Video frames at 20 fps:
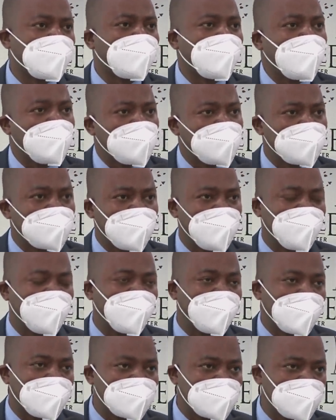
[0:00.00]
greatest
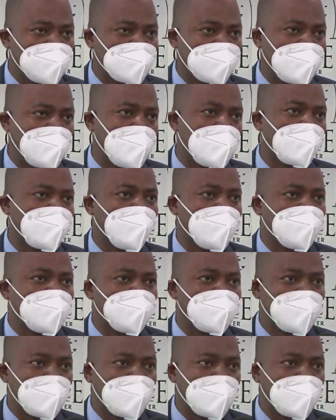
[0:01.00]
investors and our greatest